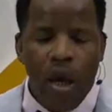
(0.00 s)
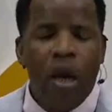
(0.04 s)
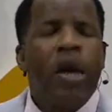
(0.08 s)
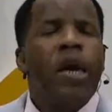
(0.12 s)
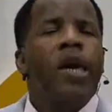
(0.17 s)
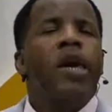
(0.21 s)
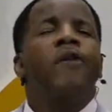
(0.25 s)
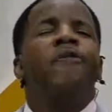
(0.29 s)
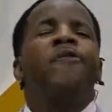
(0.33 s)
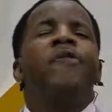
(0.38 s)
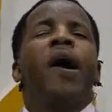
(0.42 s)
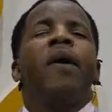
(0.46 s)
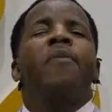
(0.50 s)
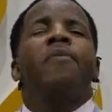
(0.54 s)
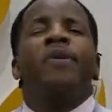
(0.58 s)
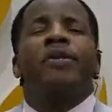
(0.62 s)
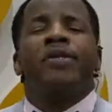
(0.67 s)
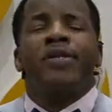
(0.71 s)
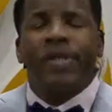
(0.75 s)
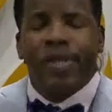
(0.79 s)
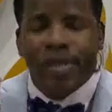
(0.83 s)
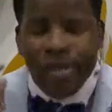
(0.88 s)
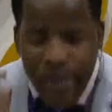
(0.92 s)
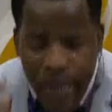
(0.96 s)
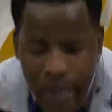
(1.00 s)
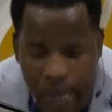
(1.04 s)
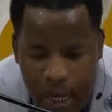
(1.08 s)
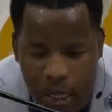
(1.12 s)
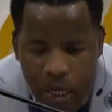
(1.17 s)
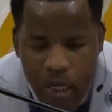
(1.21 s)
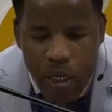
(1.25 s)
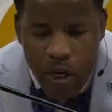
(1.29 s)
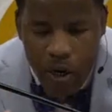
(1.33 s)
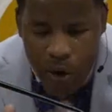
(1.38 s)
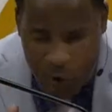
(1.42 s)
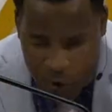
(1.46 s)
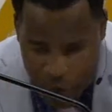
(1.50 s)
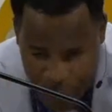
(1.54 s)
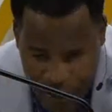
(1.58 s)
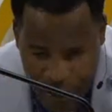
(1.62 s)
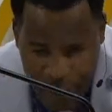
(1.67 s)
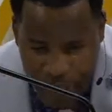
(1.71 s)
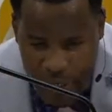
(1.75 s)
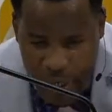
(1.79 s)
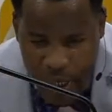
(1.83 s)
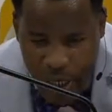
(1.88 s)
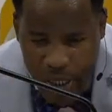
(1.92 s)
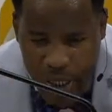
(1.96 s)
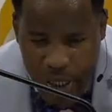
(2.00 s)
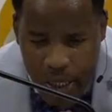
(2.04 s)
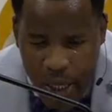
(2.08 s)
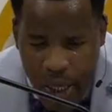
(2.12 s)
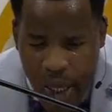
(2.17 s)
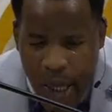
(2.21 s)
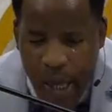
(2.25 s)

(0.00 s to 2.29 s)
If I'm a single Christian,